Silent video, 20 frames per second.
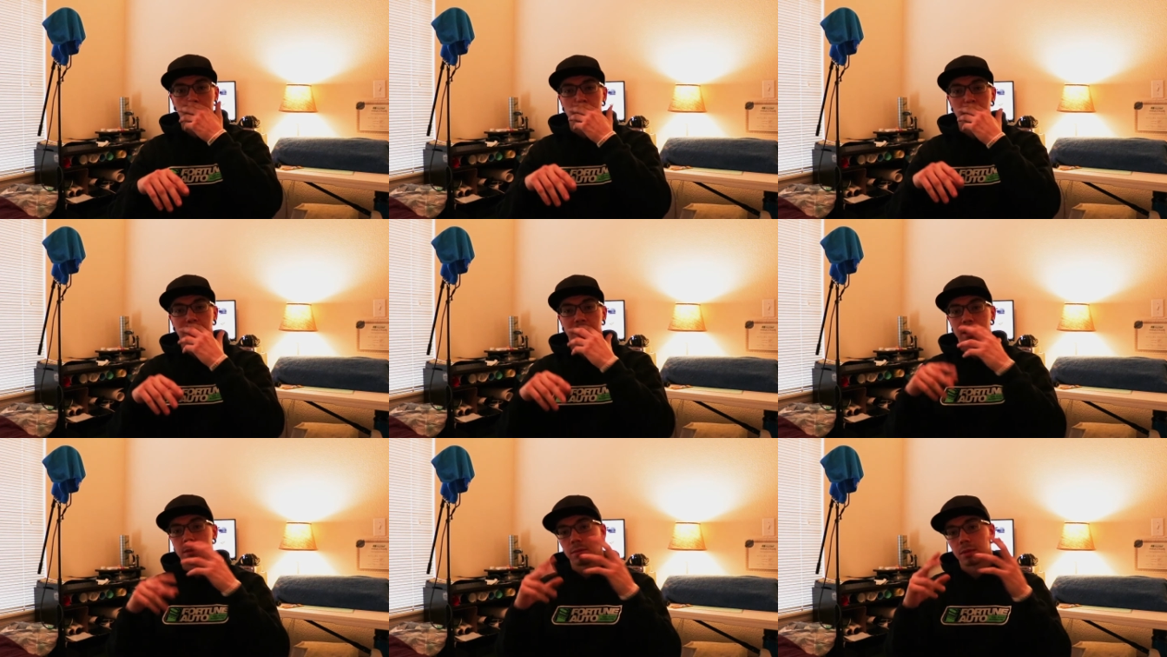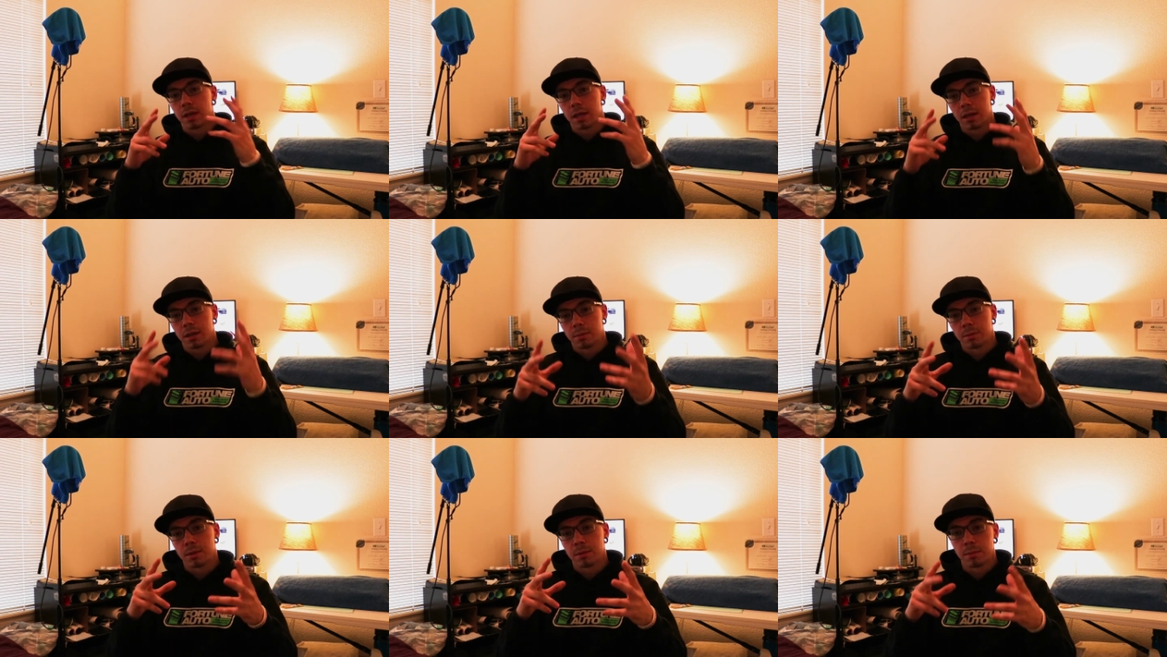so that's what
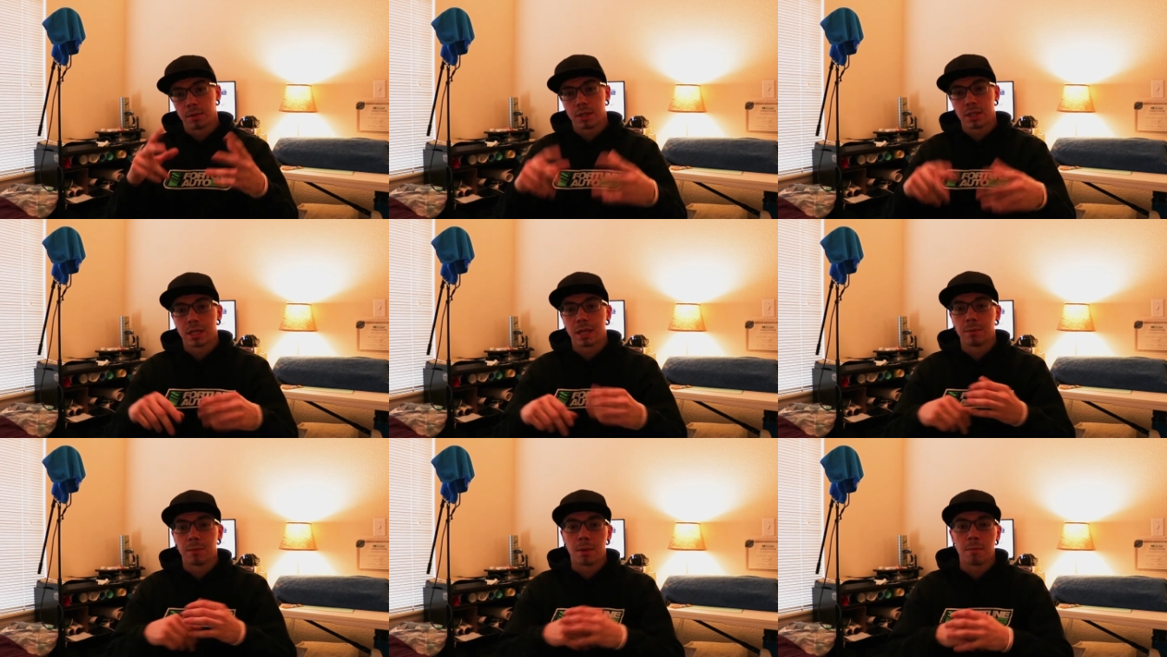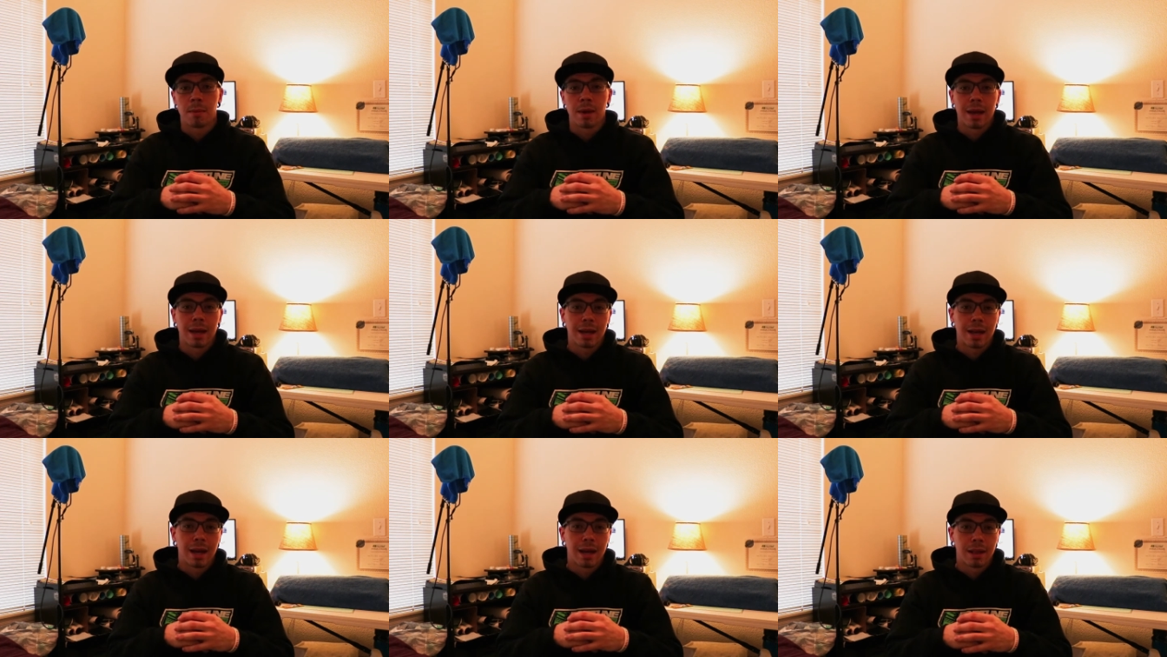kind of pretty much set me
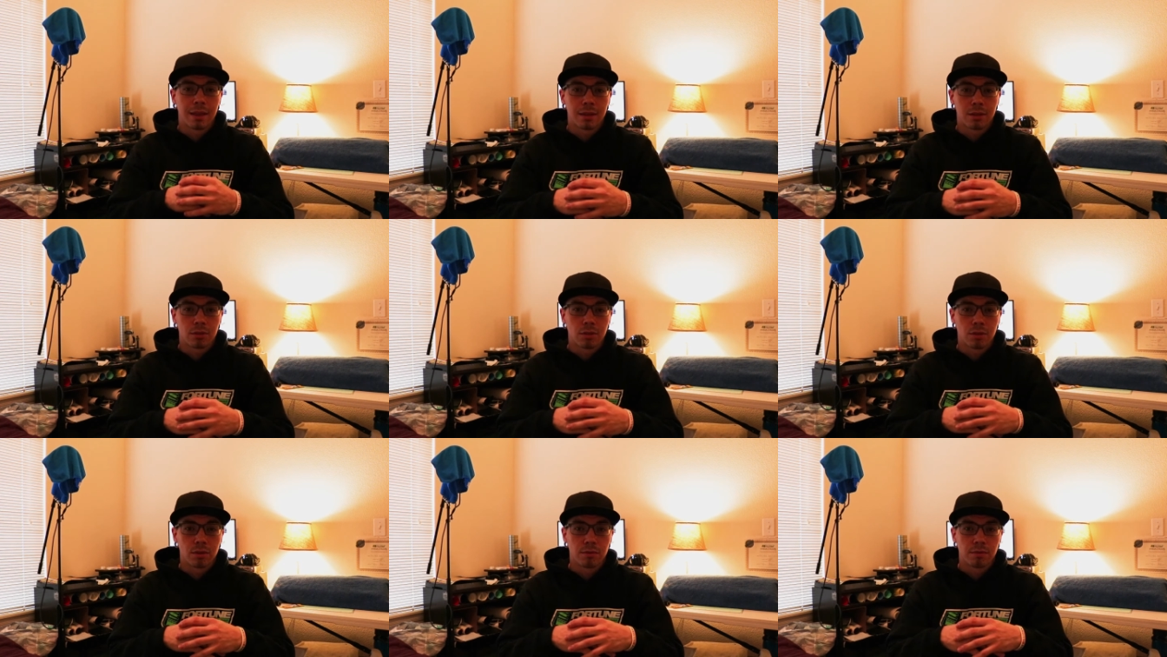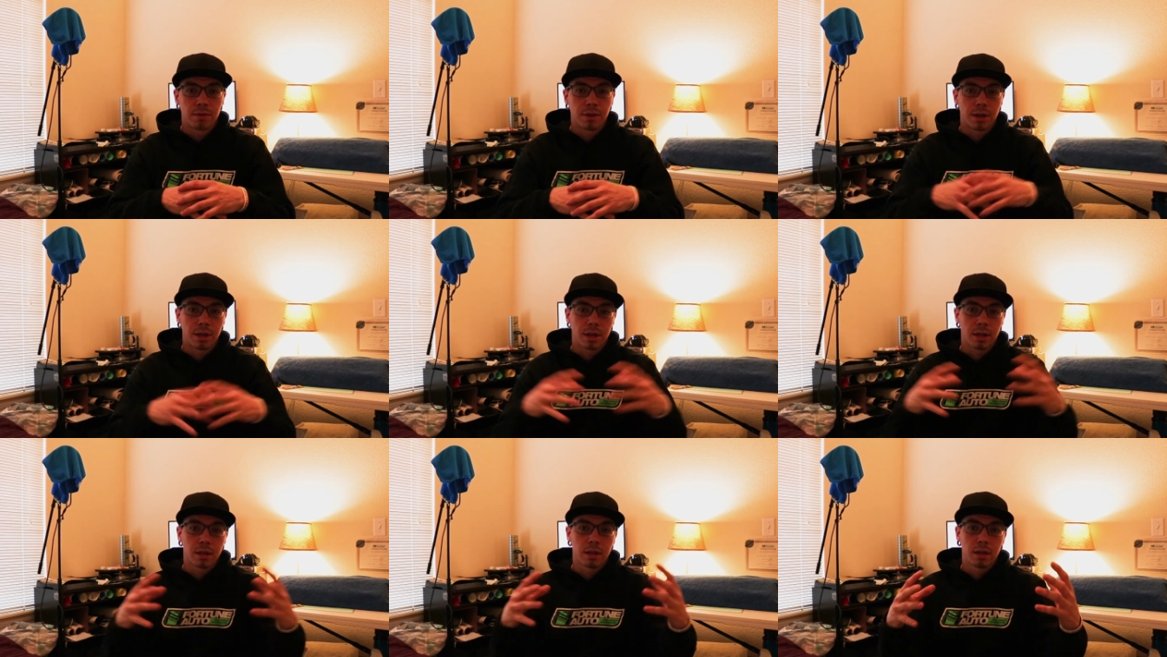back on this whole
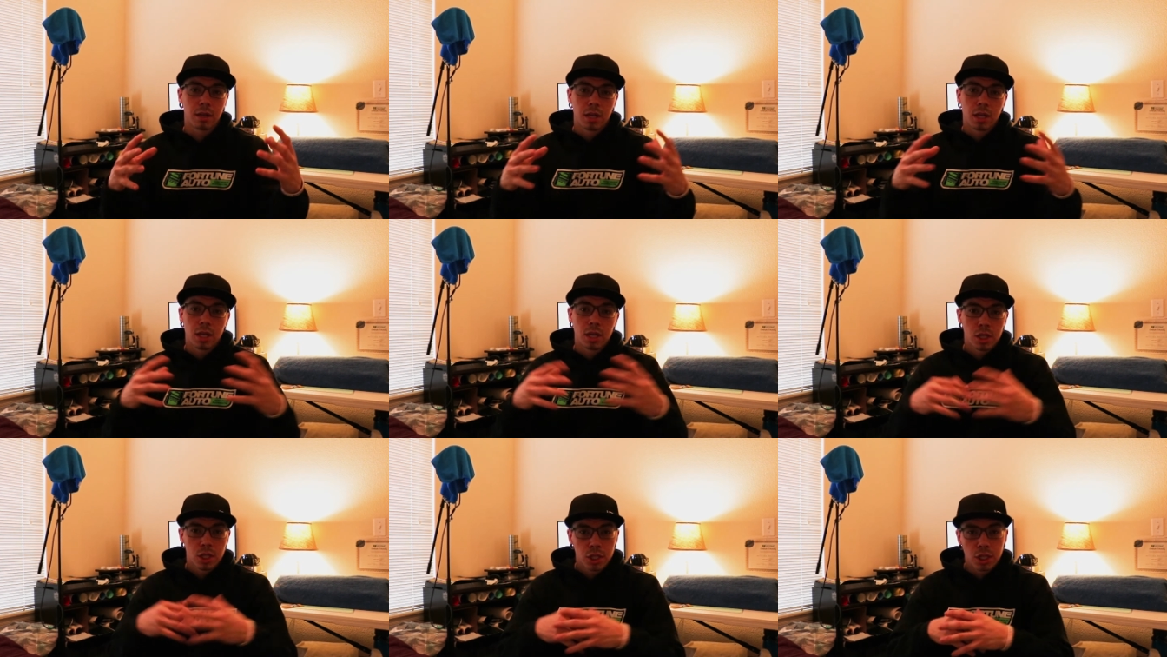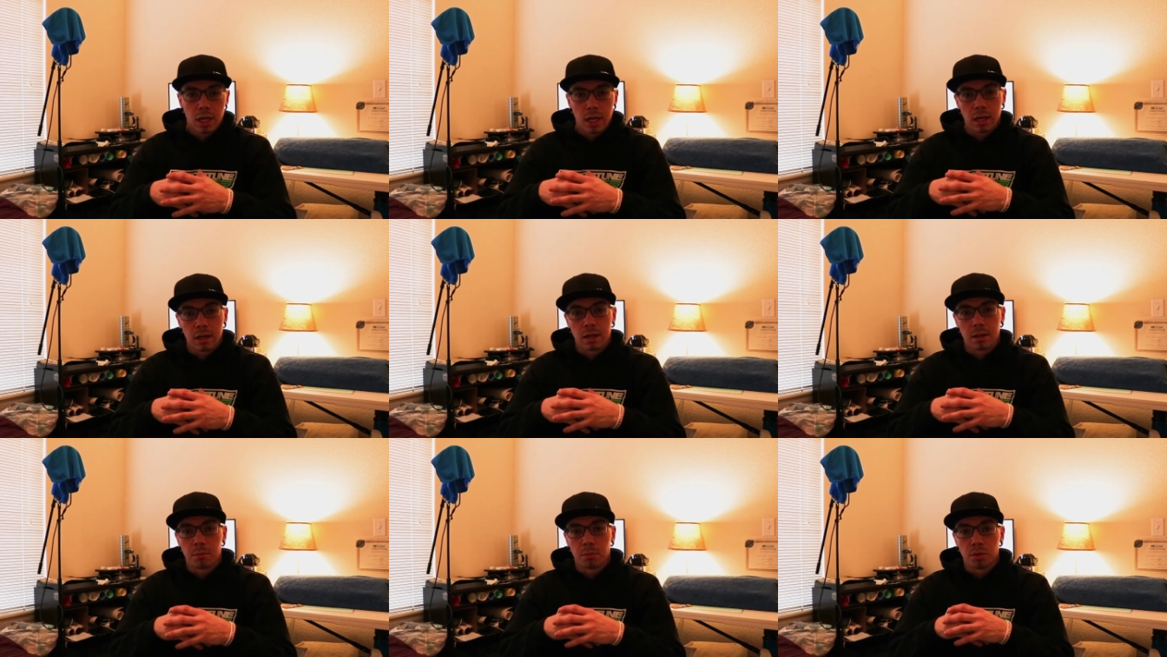fucking shit
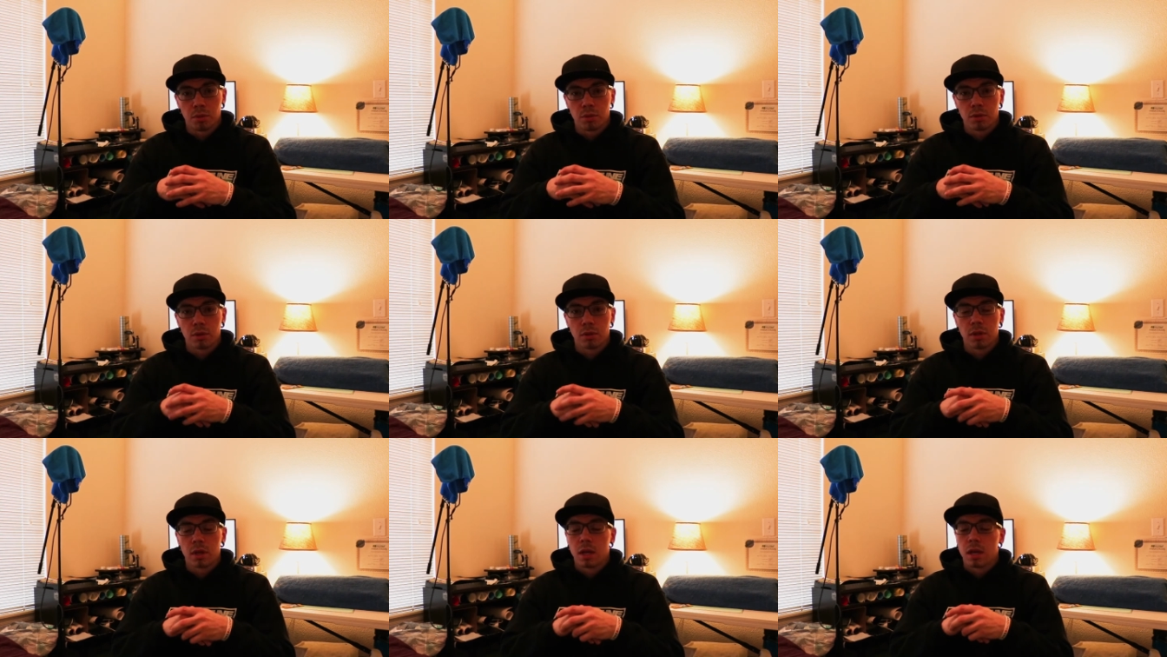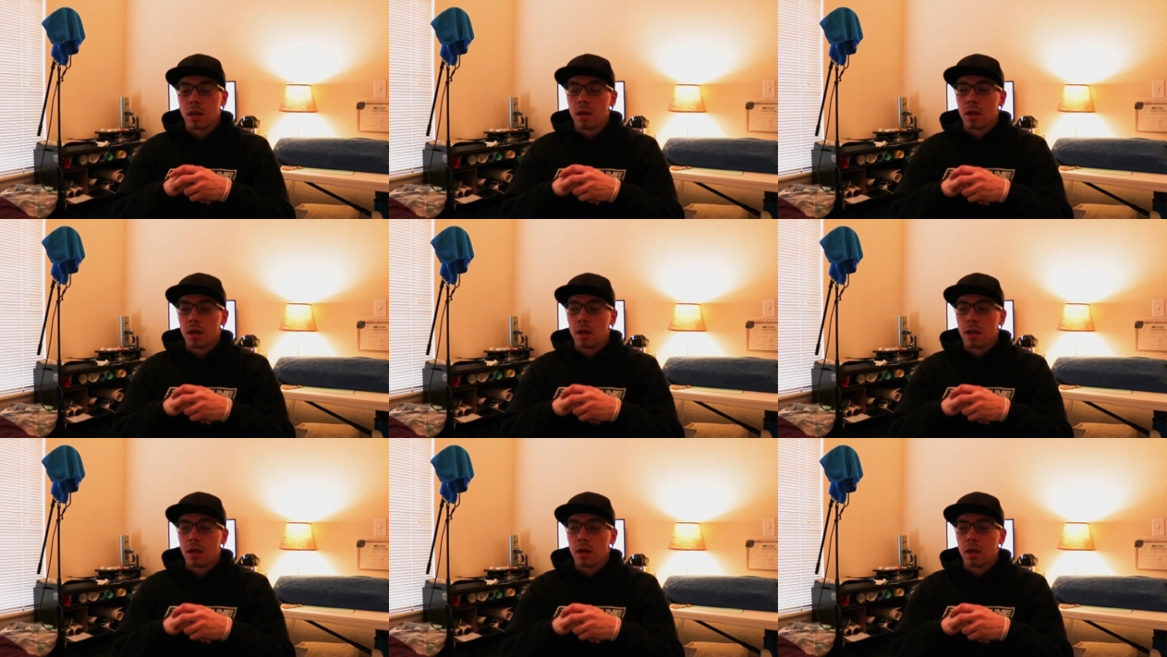and caboodle.